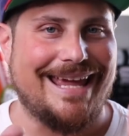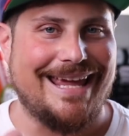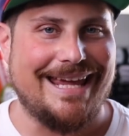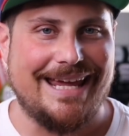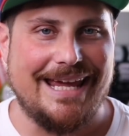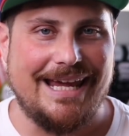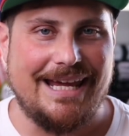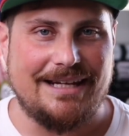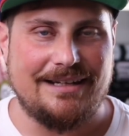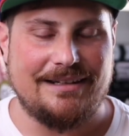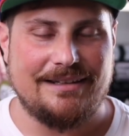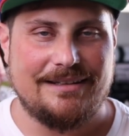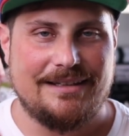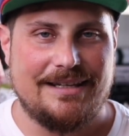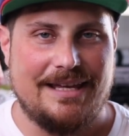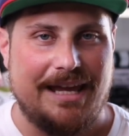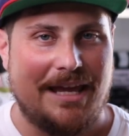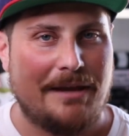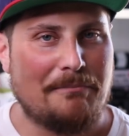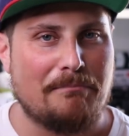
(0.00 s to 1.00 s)
Again,
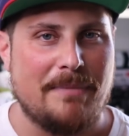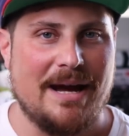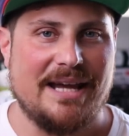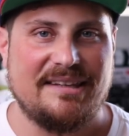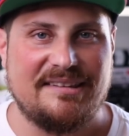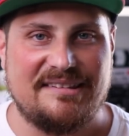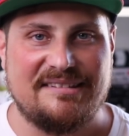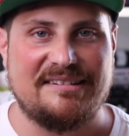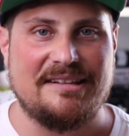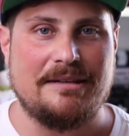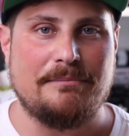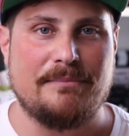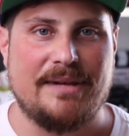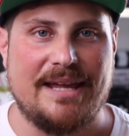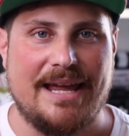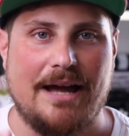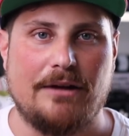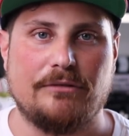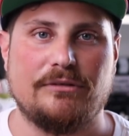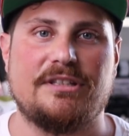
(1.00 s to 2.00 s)
it might seem
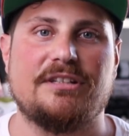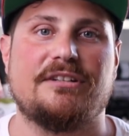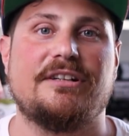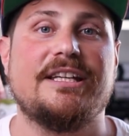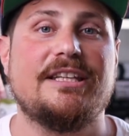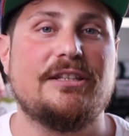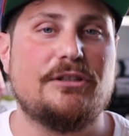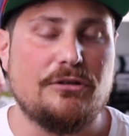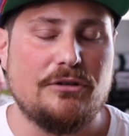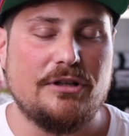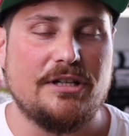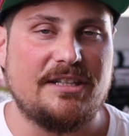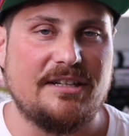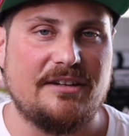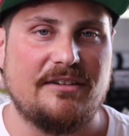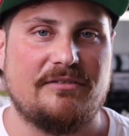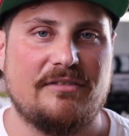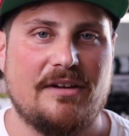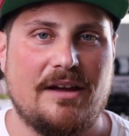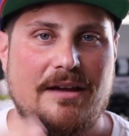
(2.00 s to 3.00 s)

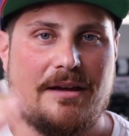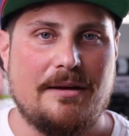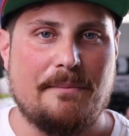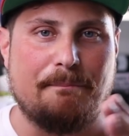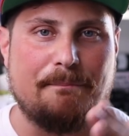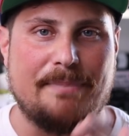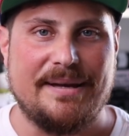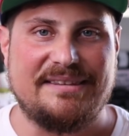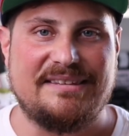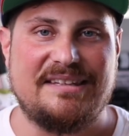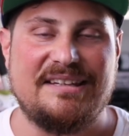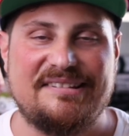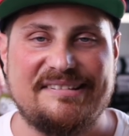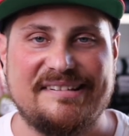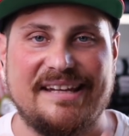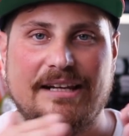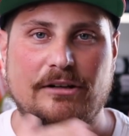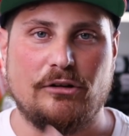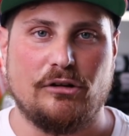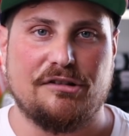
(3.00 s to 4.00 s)
counterintuitive, but this
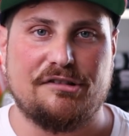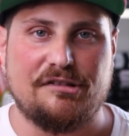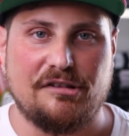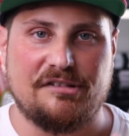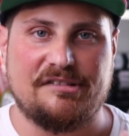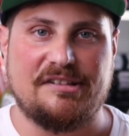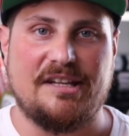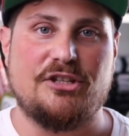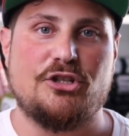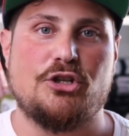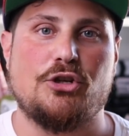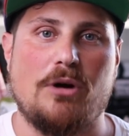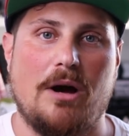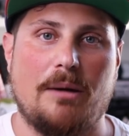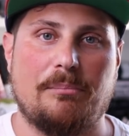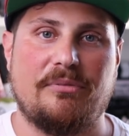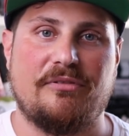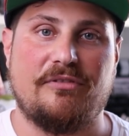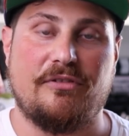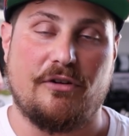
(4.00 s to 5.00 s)
can also set you
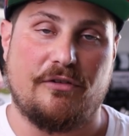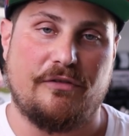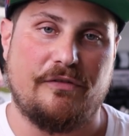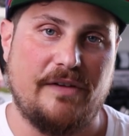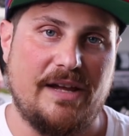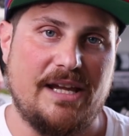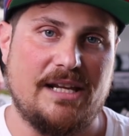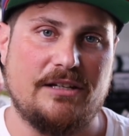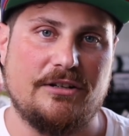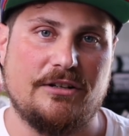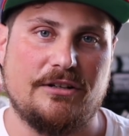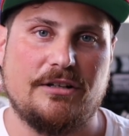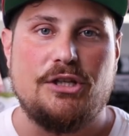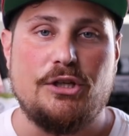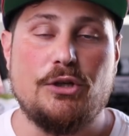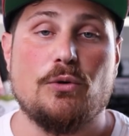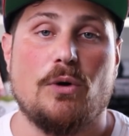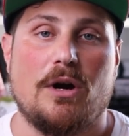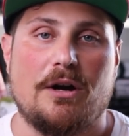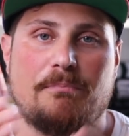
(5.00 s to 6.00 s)
up for failure.
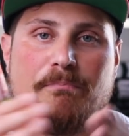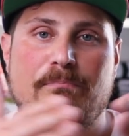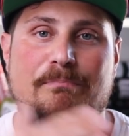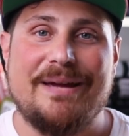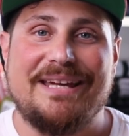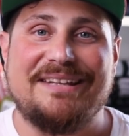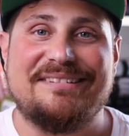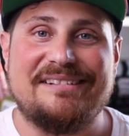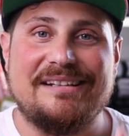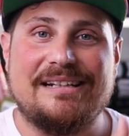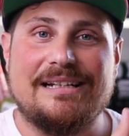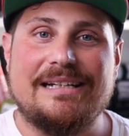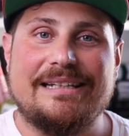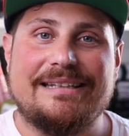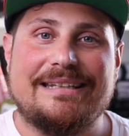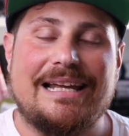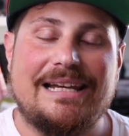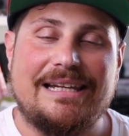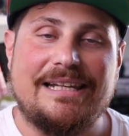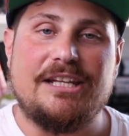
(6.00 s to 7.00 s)
You are basically
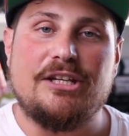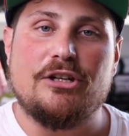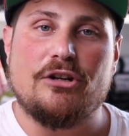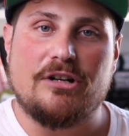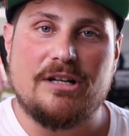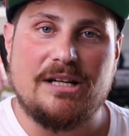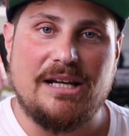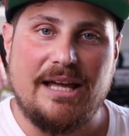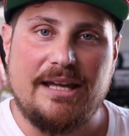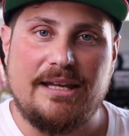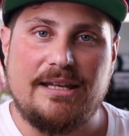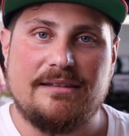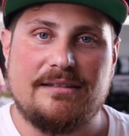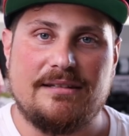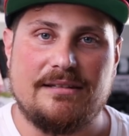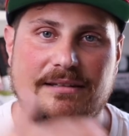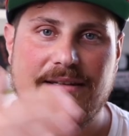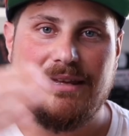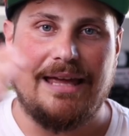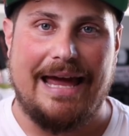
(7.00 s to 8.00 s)
telling your client,
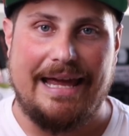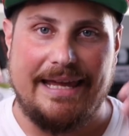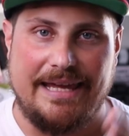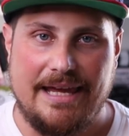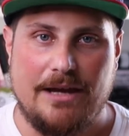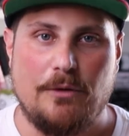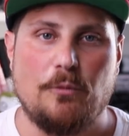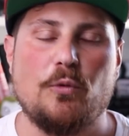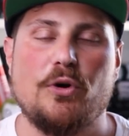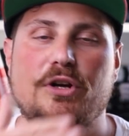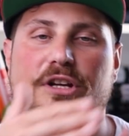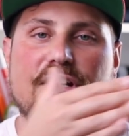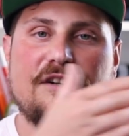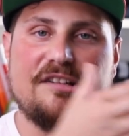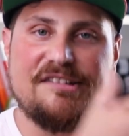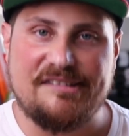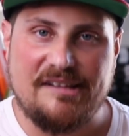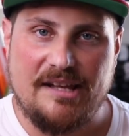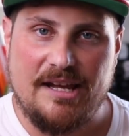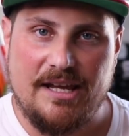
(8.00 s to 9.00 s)
I get what you're
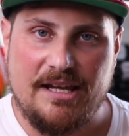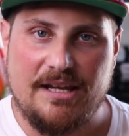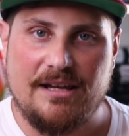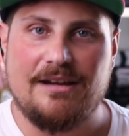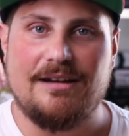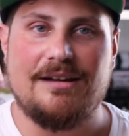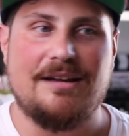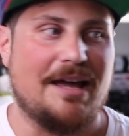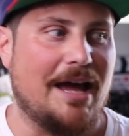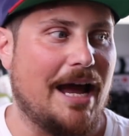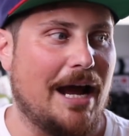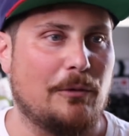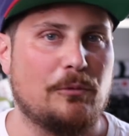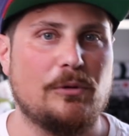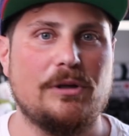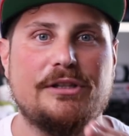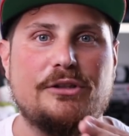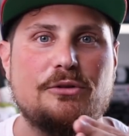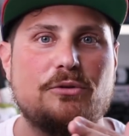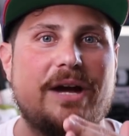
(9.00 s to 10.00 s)
saying, I
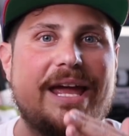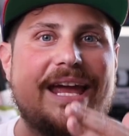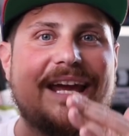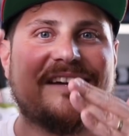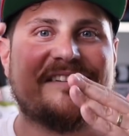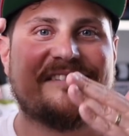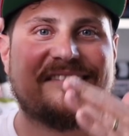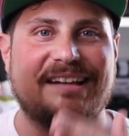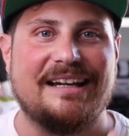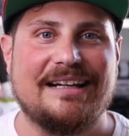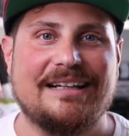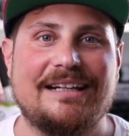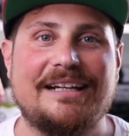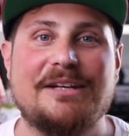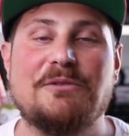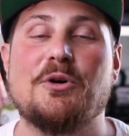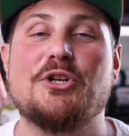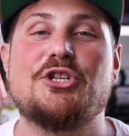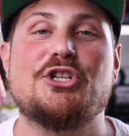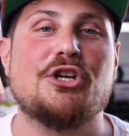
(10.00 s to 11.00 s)
will do exactly
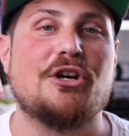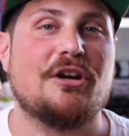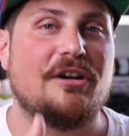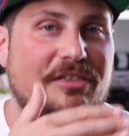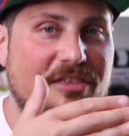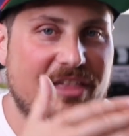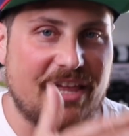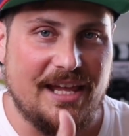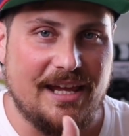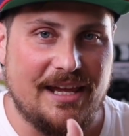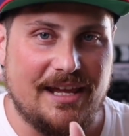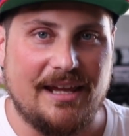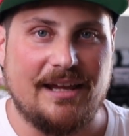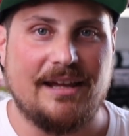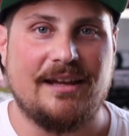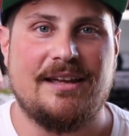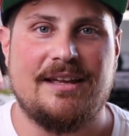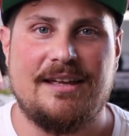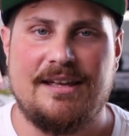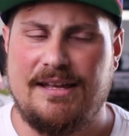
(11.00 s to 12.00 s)
what you're
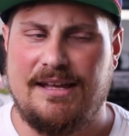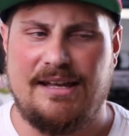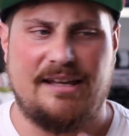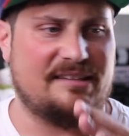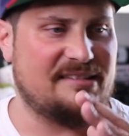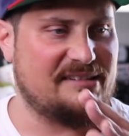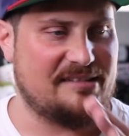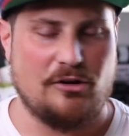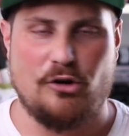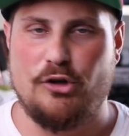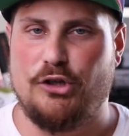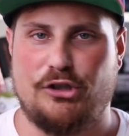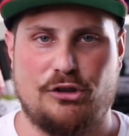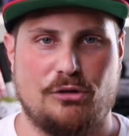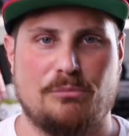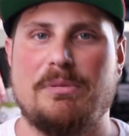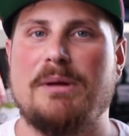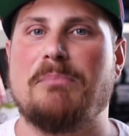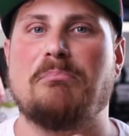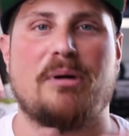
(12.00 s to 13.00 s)
thinking, it's going
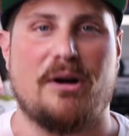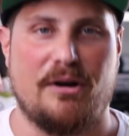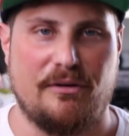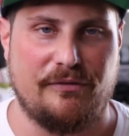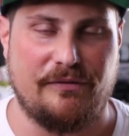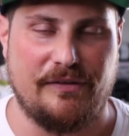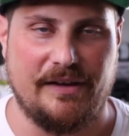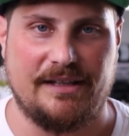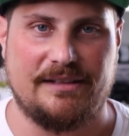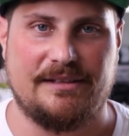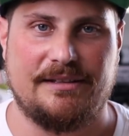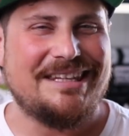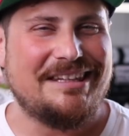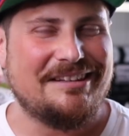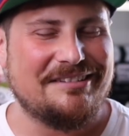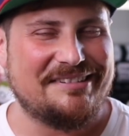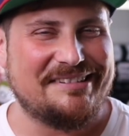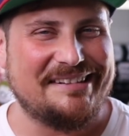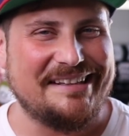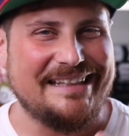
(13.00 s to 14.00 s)
to be perfect.
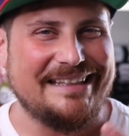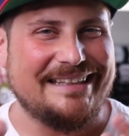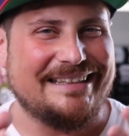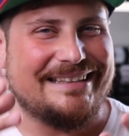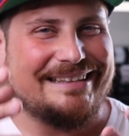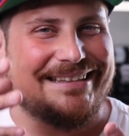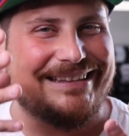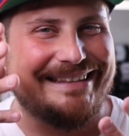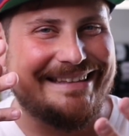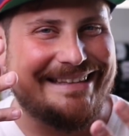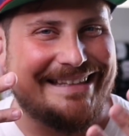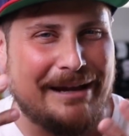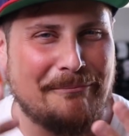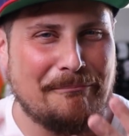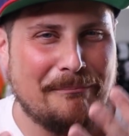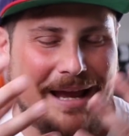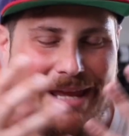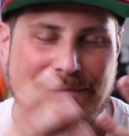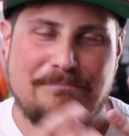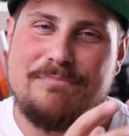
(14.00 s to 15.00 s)
You see, there
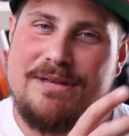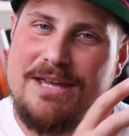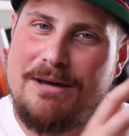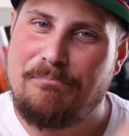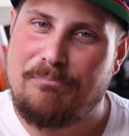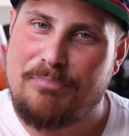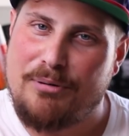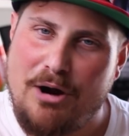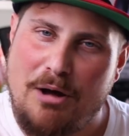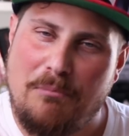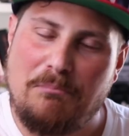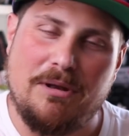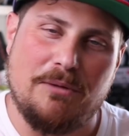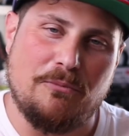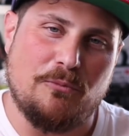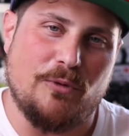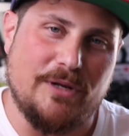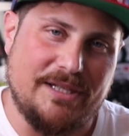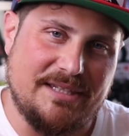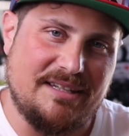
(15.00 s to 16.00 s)
might be a
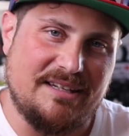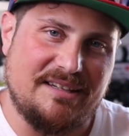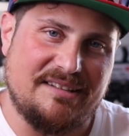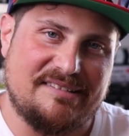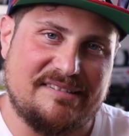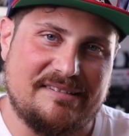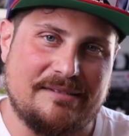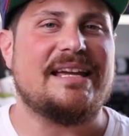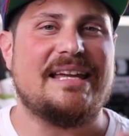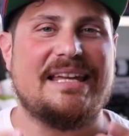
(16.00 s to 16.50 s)
problem with this.